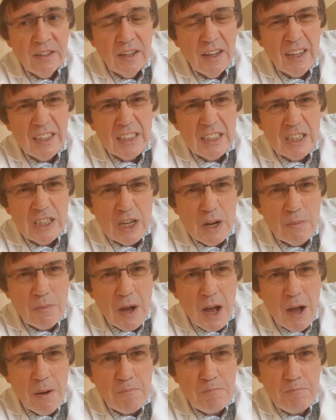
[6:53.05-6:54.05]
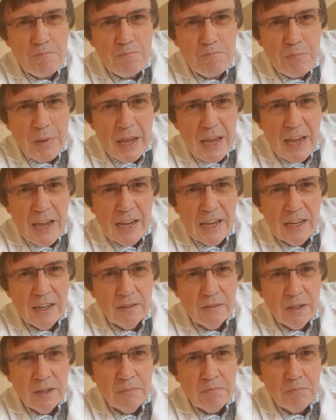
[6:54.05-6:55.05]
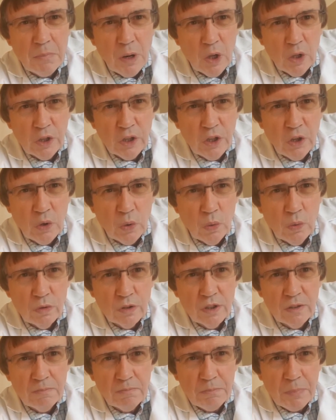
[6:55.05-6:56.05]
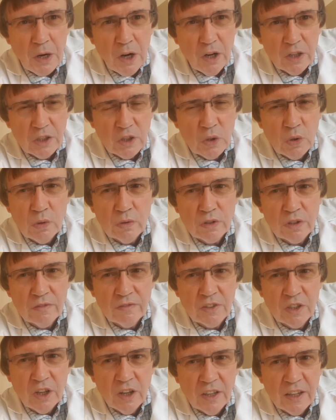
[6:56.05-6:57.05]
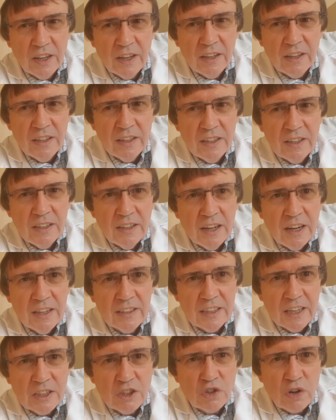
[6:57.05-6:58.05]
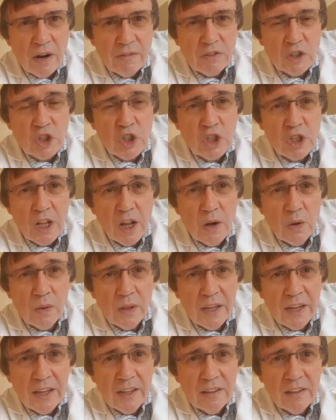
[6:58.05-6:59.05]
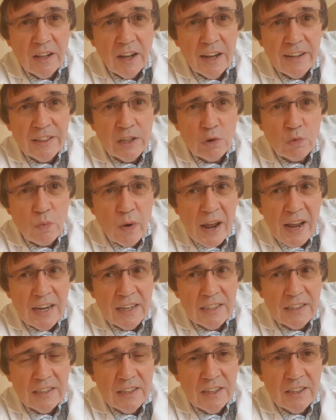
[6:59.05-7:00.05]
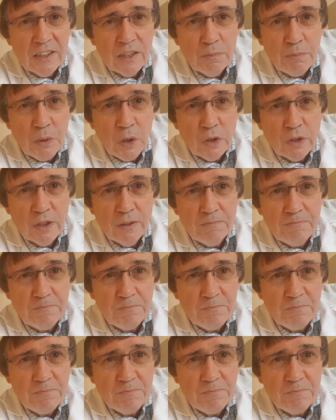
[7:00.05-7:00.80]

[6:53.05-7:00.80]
And some are big molecules and particles of colour, and they travel slowly, like the red at the bottom.